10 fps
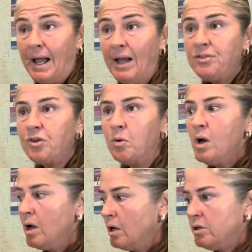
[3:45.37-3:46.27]
so
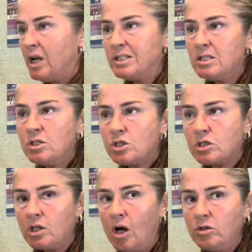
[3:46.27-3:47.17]
nice and
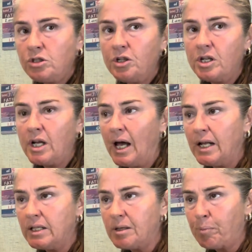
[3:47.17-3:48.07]
slow so you can kind of
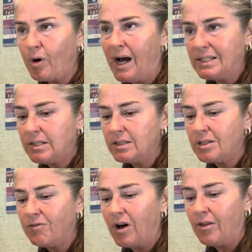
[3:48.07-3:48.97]
get the process
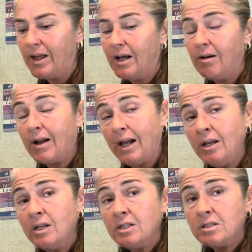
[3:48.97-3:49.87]
of all that, okay?
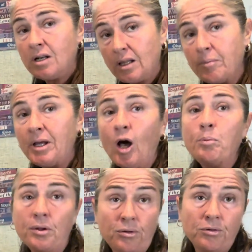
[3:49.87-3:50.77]
So now let me help
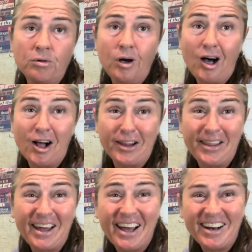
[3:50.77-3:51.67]
you through all of
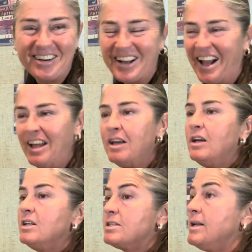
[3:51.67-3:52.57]
that, okay?
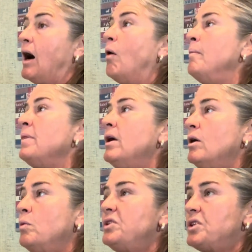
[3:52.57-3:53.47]
So now
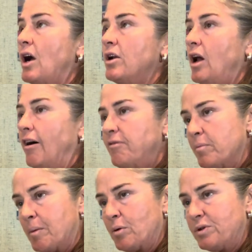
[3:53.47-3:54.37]
we started off,
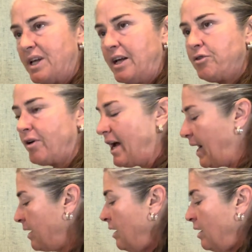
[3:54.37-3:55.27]
remember, with that
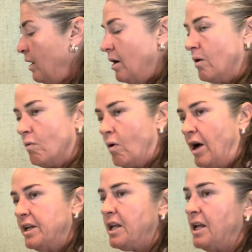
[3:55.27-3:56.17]
drag.
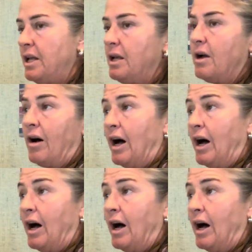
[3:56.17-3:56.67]
E, 2,